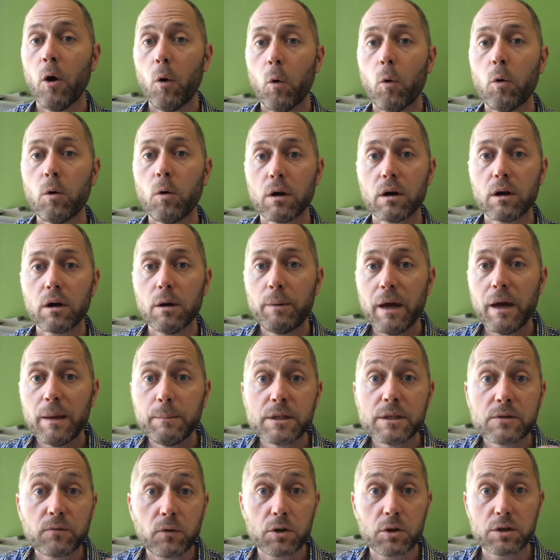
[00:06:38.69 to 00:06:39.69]
or a
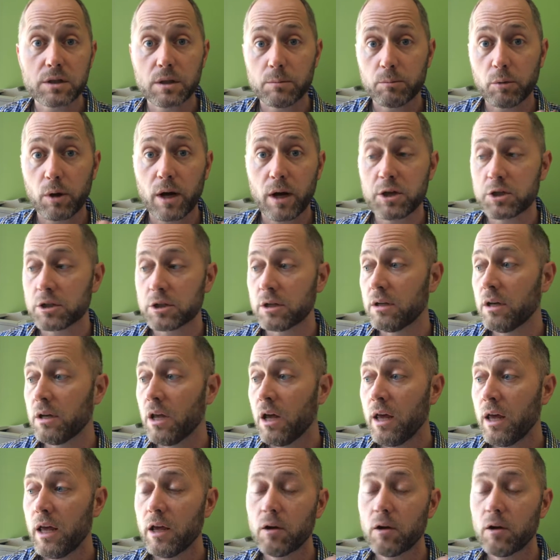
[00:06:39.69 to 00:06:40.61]
baby's first impression